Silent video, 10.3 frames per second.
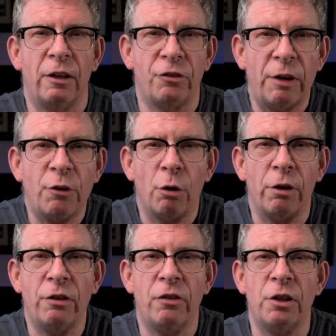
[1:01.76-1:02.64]
safety
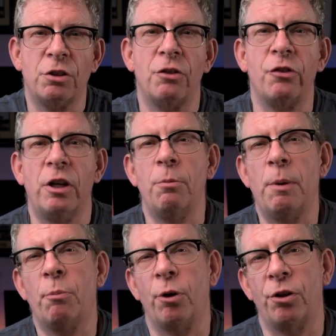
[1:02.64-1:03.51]
orientations need to
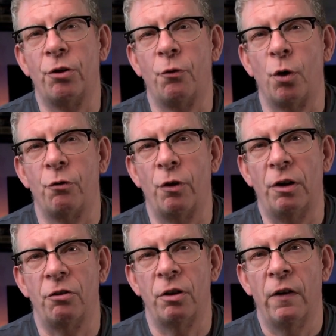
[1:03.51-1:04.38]
be put at the
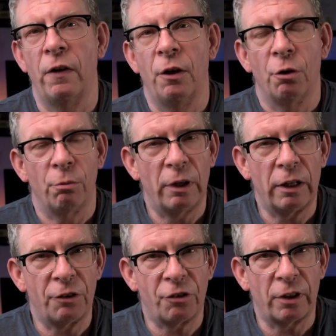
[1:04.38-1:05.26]
forefront.
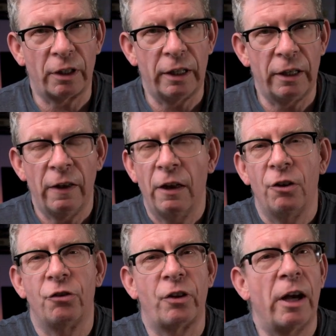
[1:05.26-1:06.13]
Realistically,
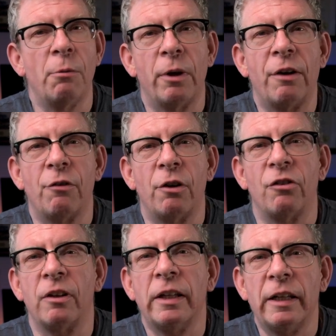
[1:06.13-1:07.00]
sign whatever
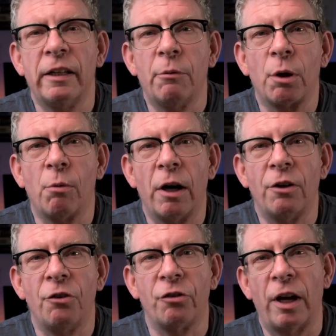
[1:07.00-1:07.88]
is legally
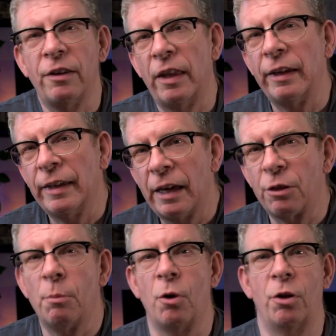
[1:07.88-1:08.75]
required to sign and then
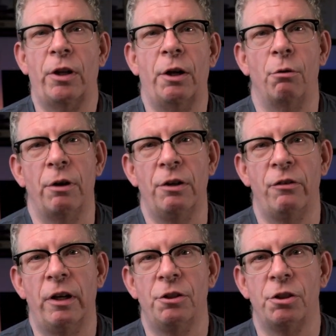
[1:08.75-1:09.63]
get them on that
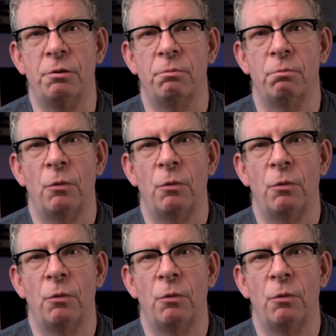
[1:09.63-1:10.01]
orientation.